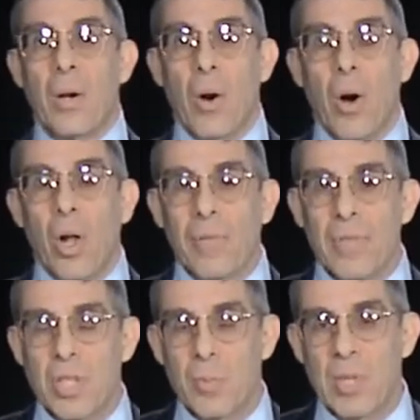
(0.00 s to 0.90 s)
all of
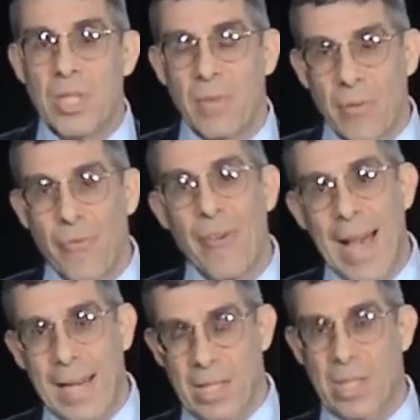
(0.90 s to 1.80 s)
the specific
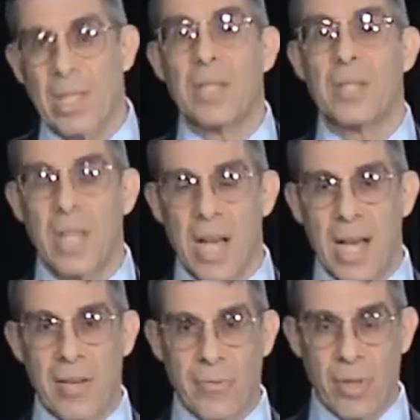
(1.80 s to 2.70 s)
facts
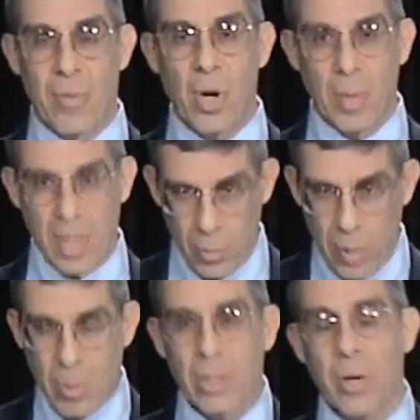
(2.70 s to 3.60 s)
aside for the moment, and we
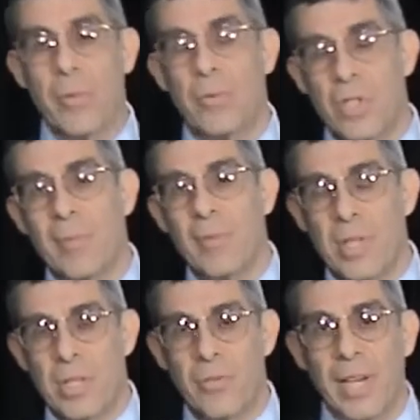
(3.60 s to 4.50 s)
will go through some of
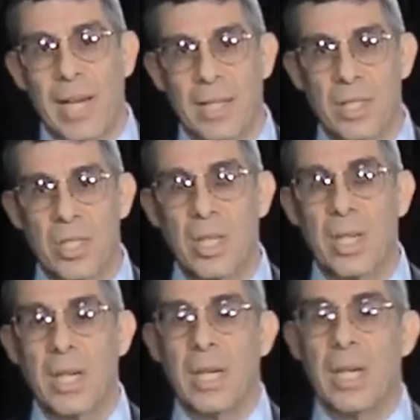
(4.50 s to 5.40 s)
these facts,
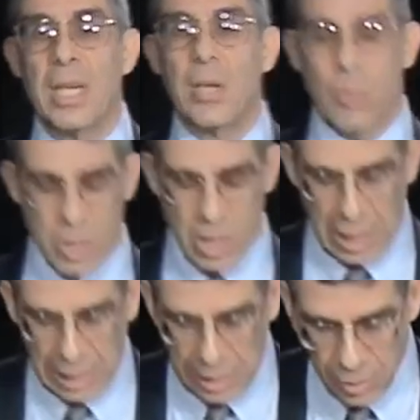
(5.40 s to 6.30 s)
it was
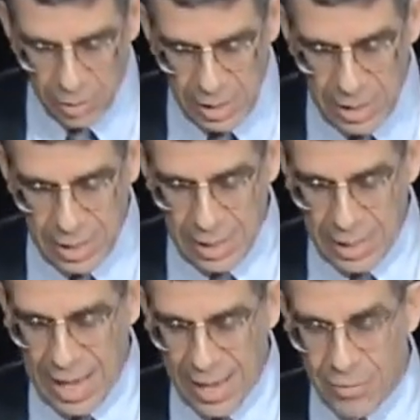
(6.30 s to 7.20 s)
clearly
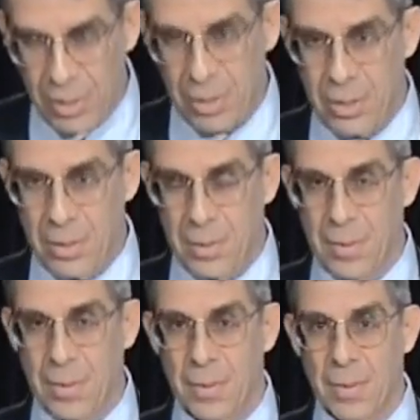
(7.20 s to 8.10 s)
evident,
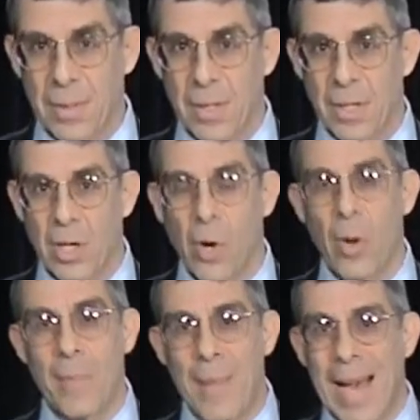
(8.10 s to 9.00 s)

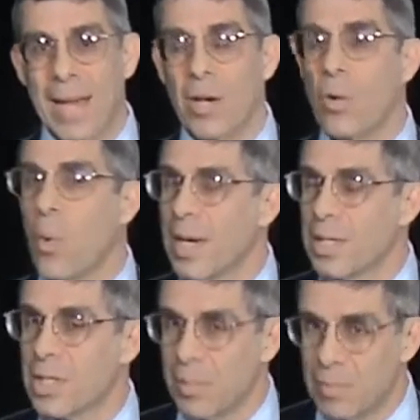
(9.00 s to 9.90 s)
going back
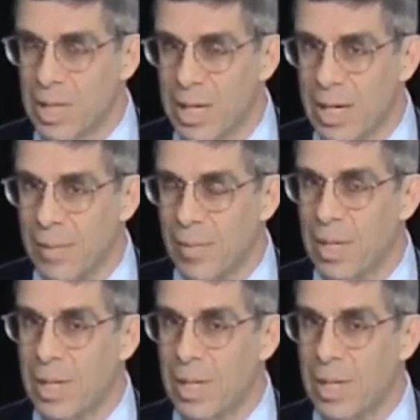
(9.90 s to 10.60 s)
quite some time,